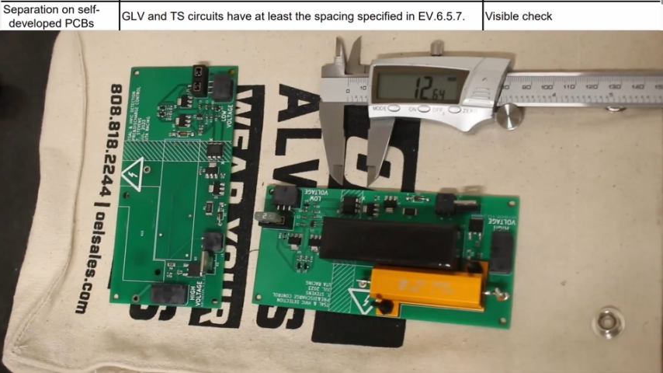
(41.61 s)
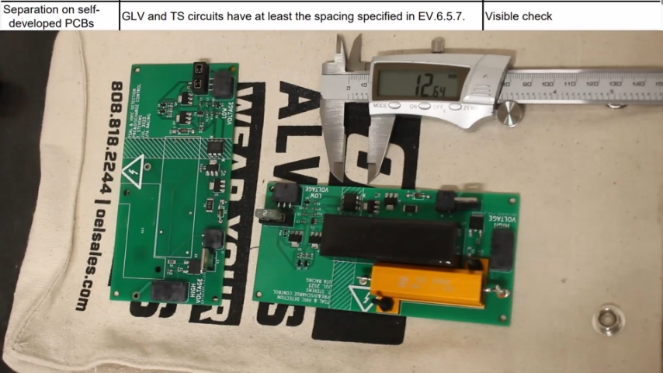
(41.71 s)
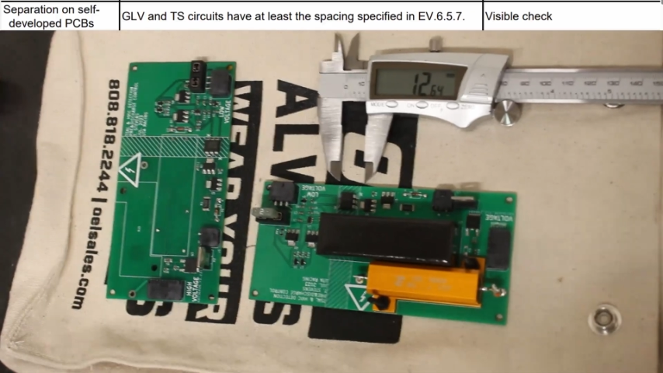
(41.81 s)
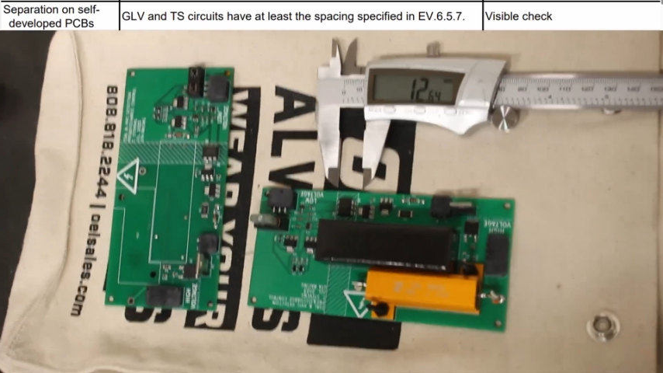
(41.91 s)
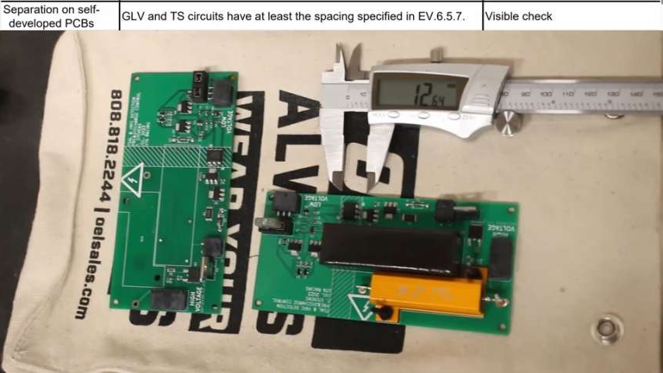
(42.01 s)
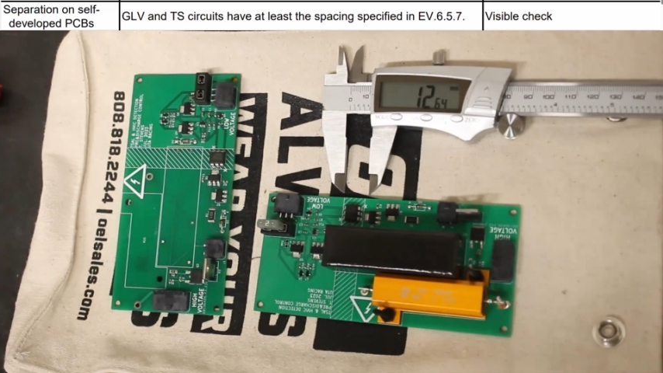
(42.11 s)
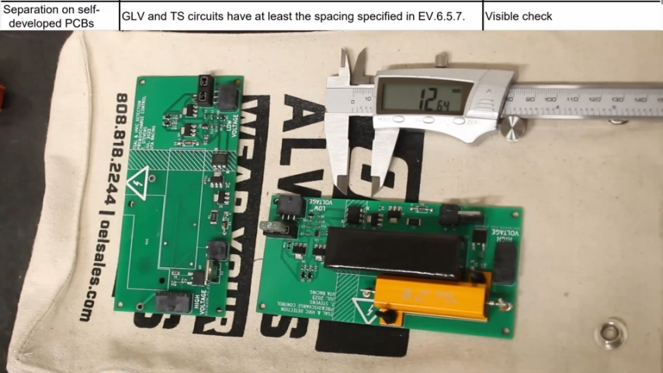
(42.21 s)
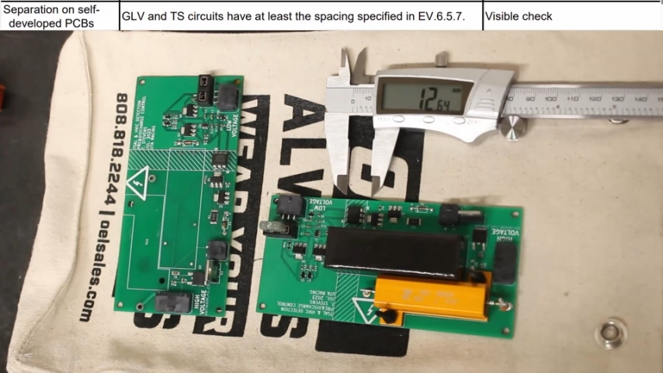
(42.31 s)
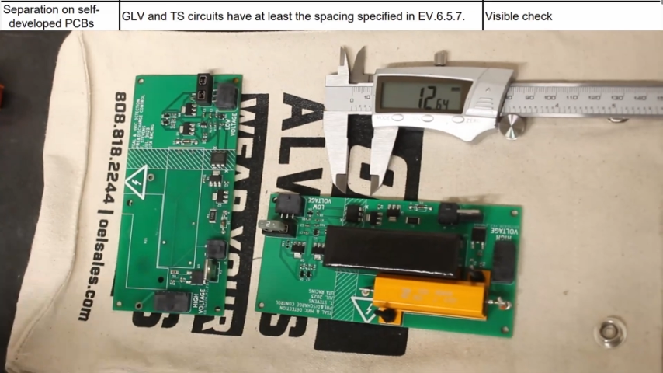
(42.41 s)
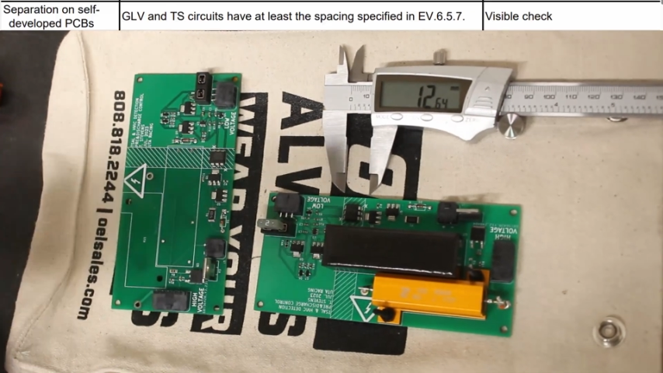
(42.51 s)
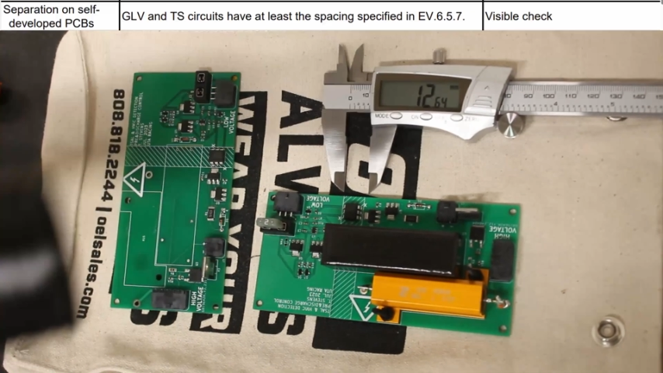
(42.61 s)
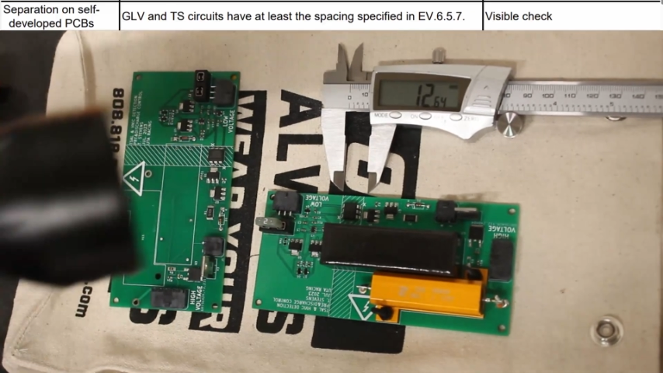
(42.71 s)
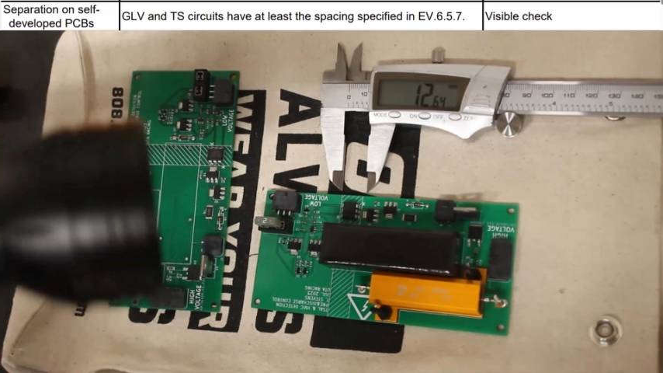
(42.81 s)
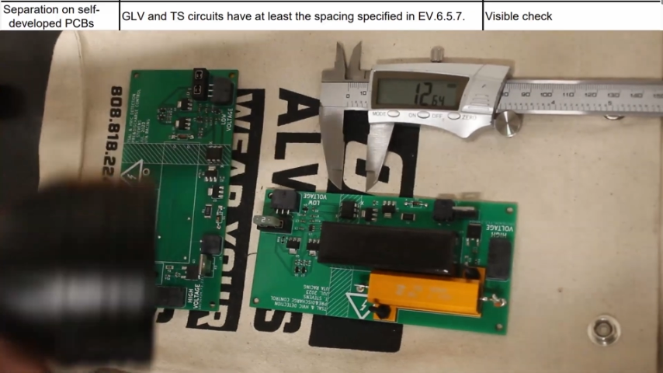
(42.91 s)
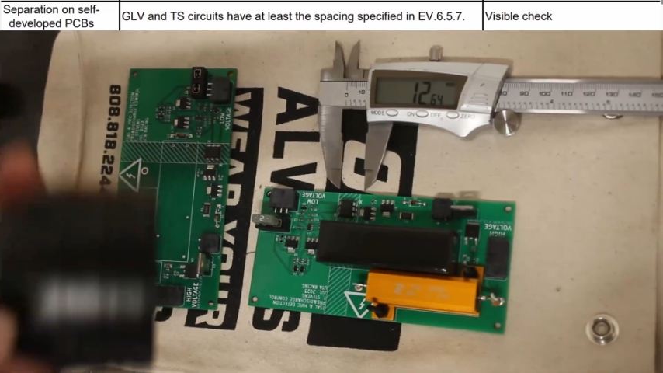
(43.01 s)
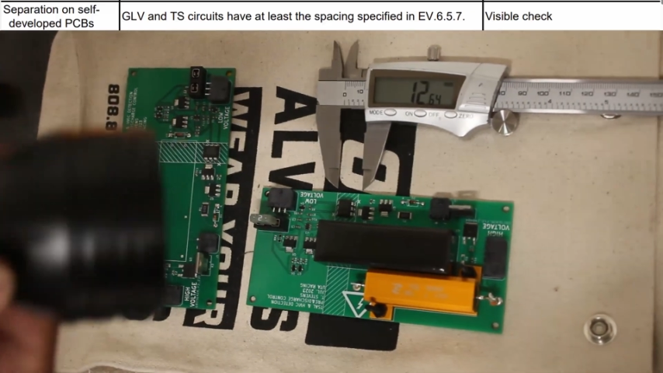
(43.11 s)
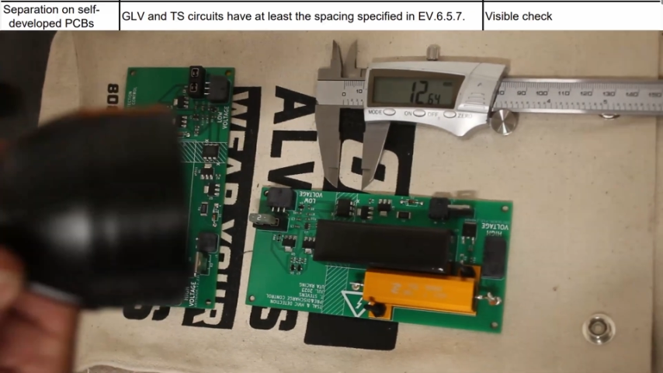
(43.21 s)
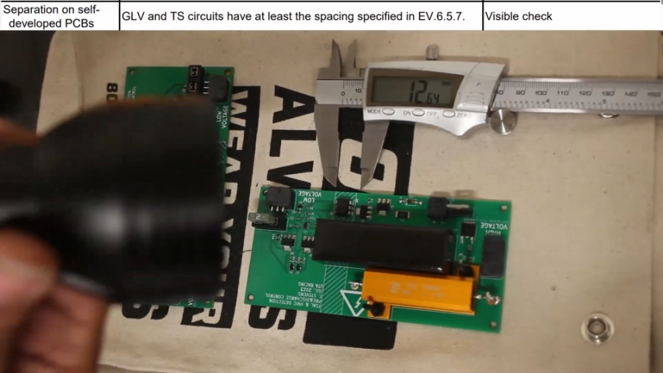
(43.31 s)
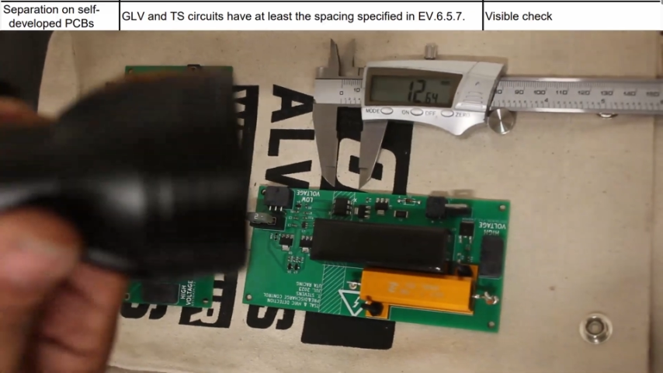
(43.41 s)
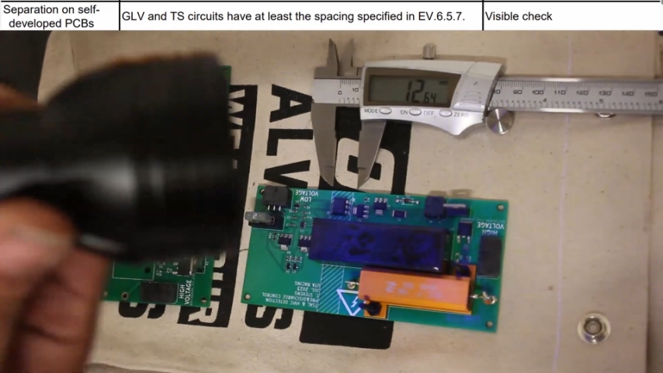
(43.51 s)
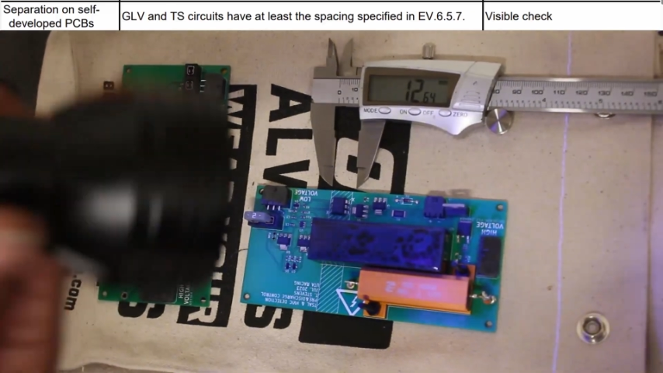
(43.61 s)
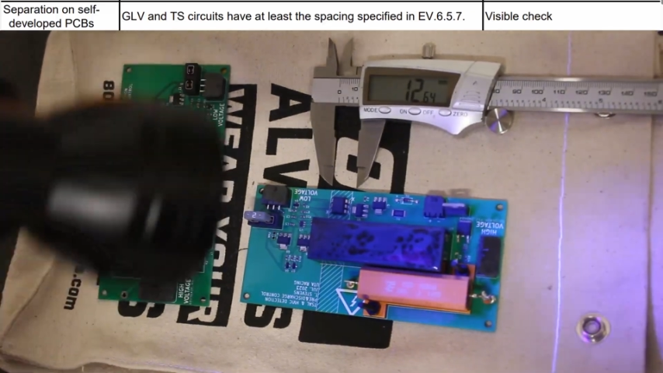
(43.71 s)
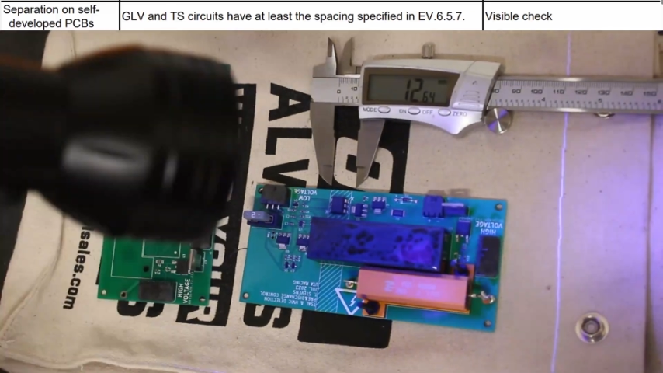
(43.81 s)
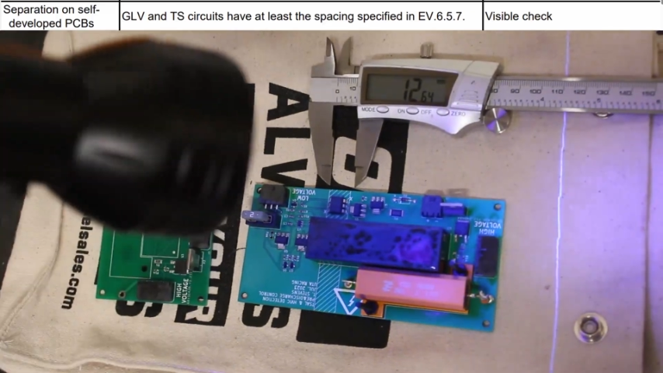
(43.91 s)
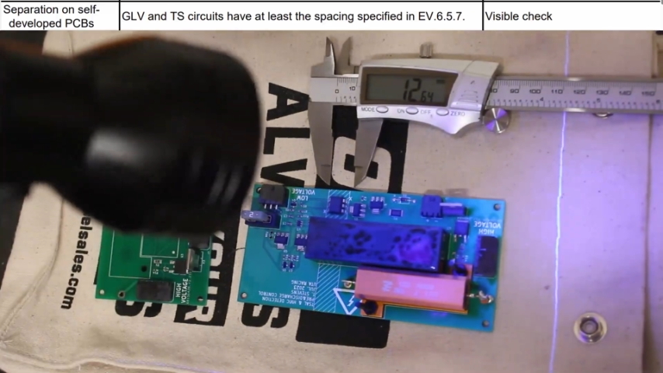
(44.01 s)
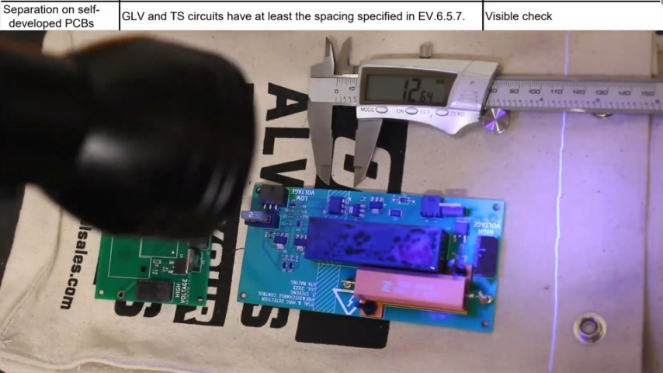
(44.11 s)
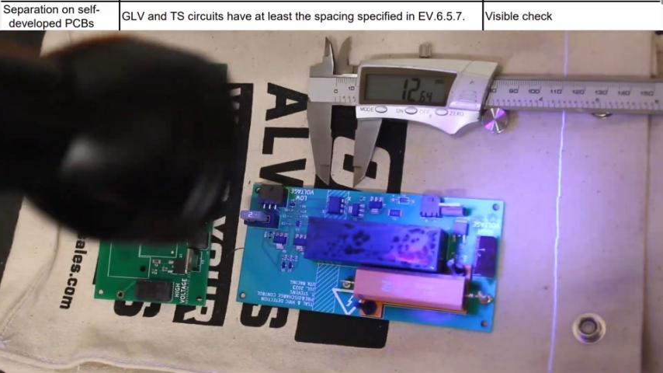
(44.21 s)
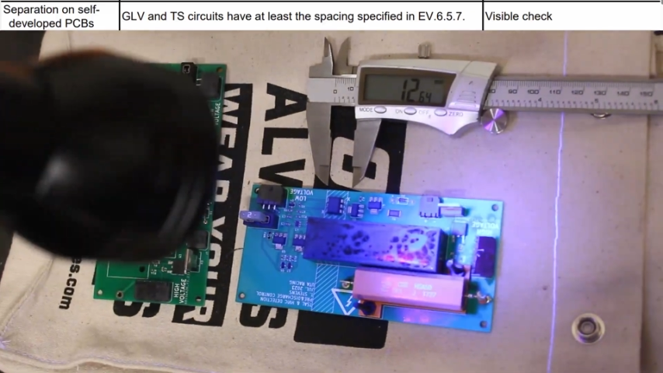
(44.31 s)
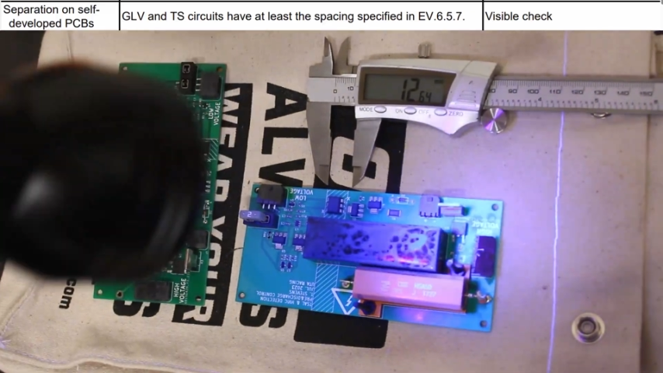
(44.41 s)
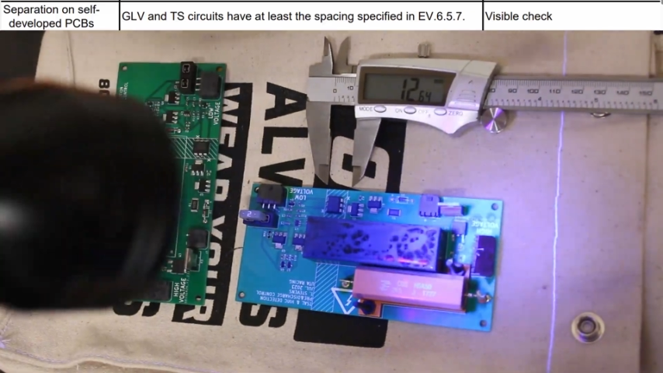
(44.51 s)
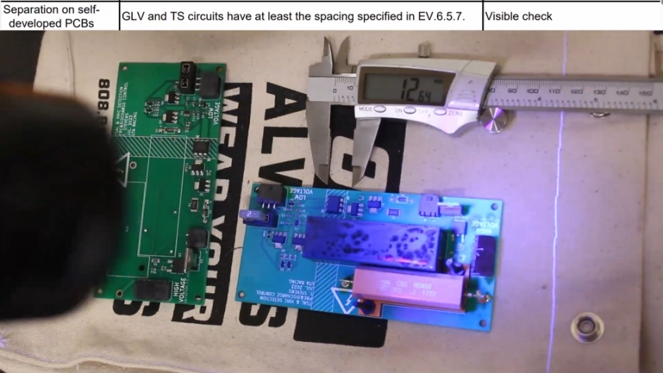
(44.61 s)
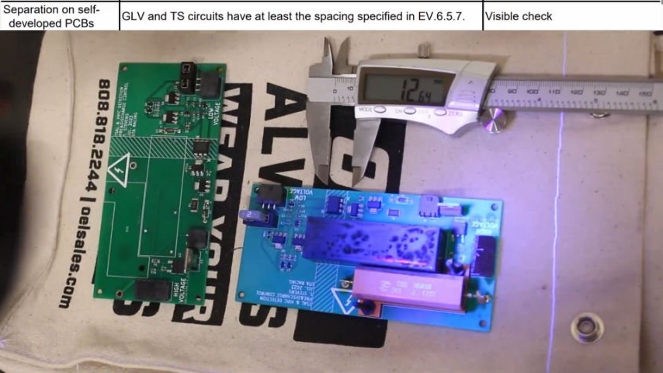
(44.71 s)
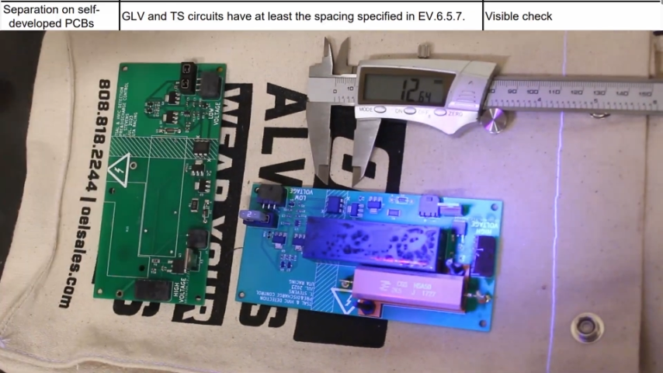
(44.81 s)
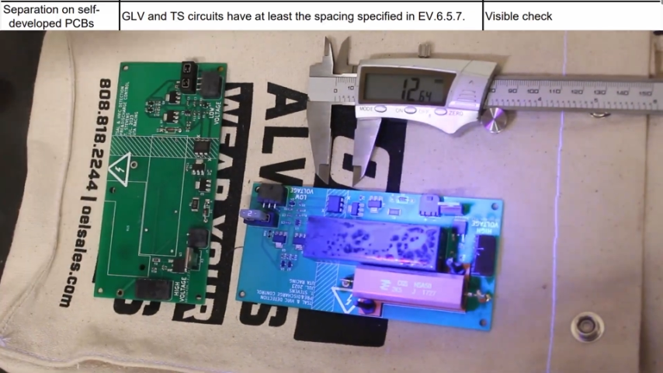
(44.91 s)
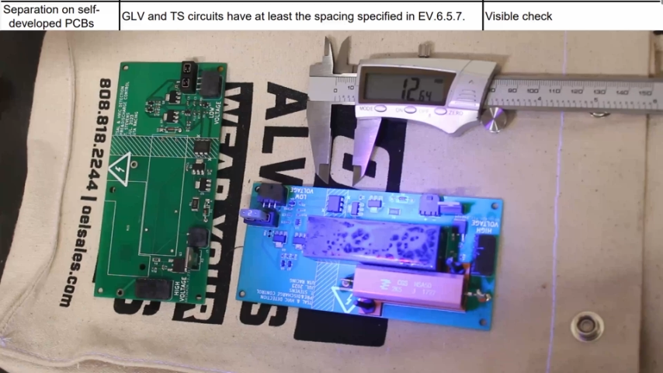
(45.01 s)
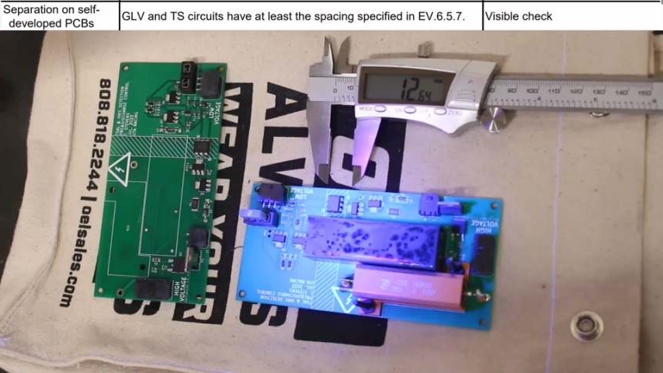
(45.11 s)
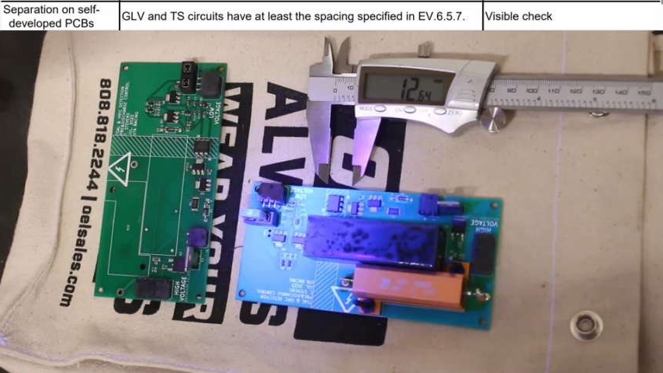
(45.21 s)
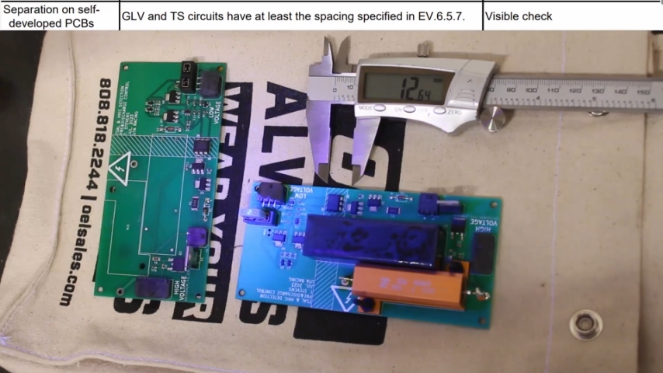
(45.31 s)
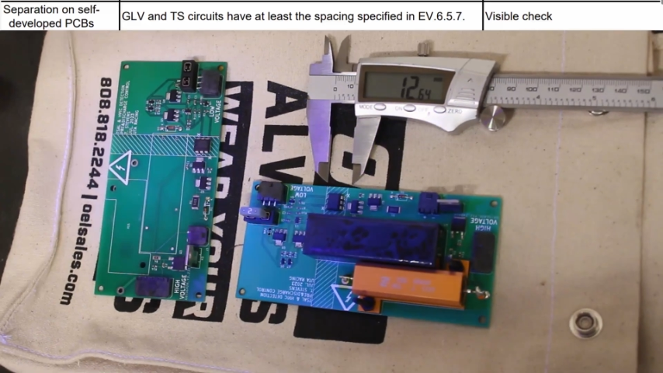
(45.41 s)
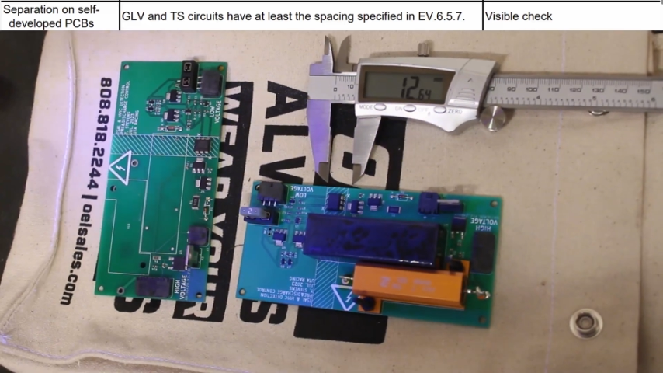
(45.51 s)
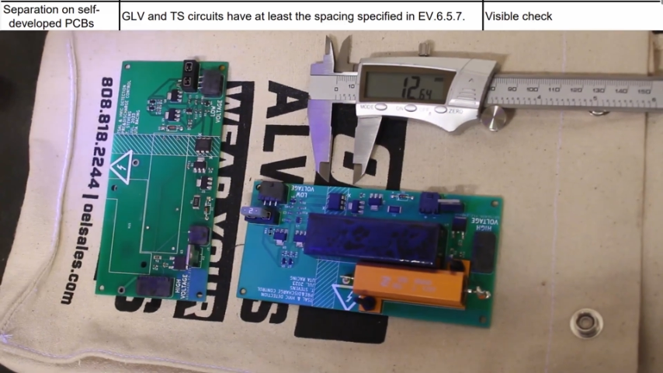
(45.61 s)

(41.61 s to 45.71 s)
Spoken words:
(no speaker visible)